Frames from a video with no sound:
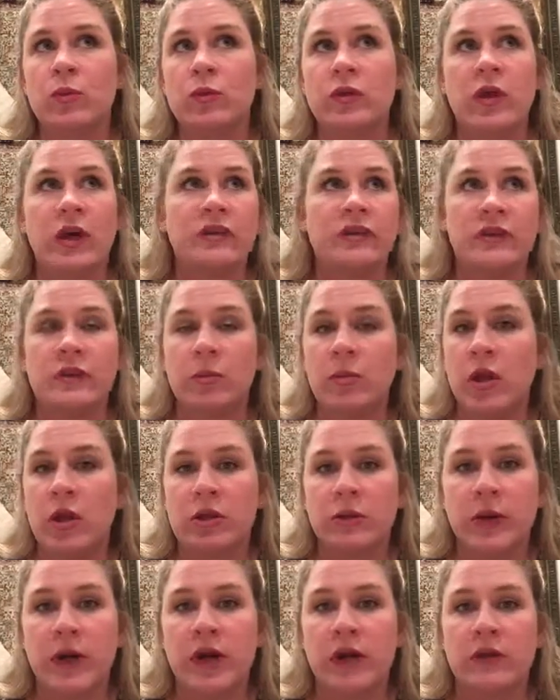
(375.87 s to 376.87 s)
tossing the
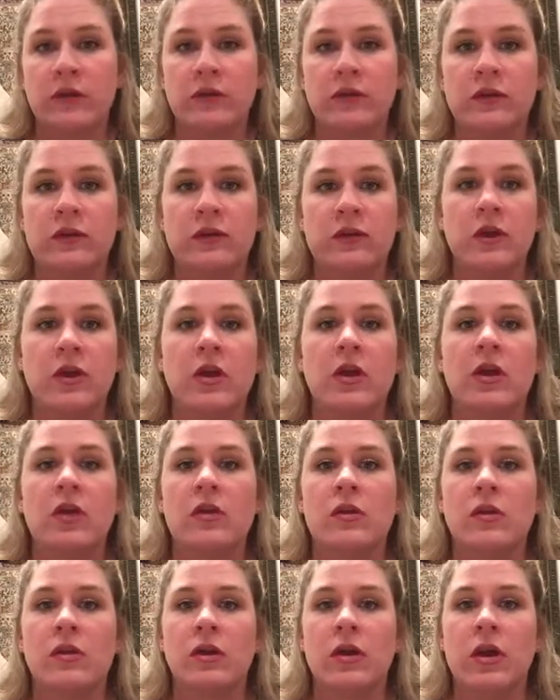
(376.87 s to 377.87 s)
ball around,
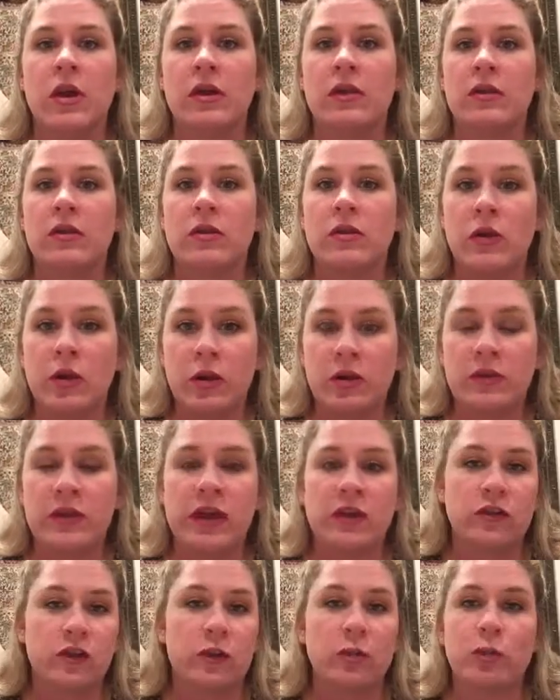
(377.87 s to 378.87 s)

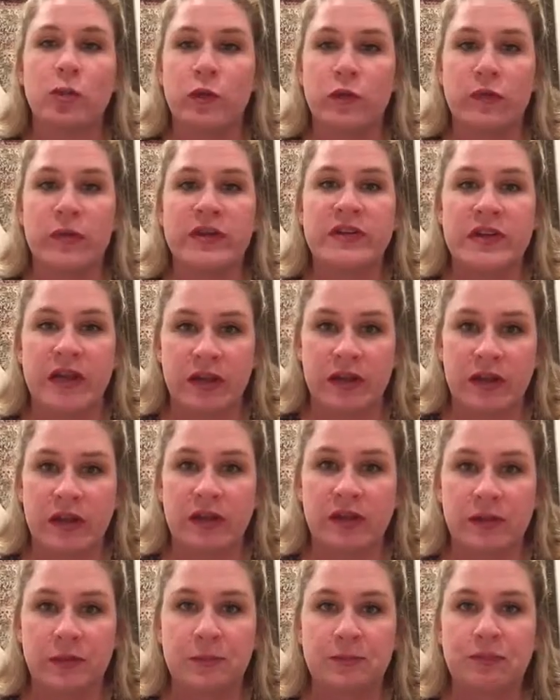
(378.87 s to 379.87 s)
that's your movement
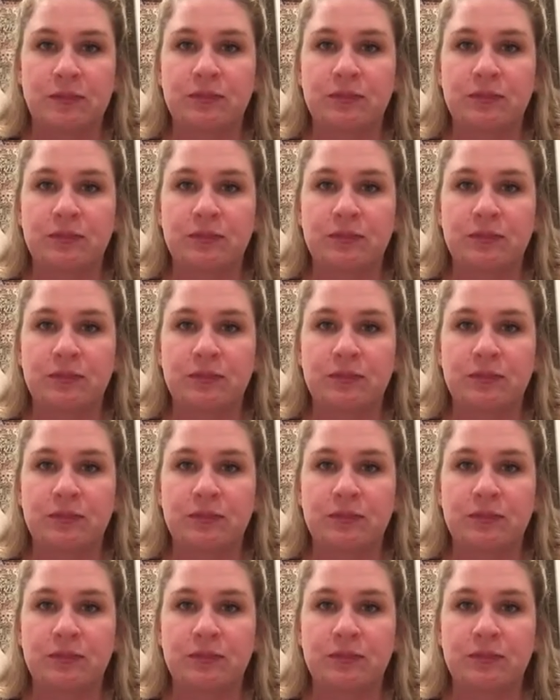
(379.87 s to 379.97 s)
technique.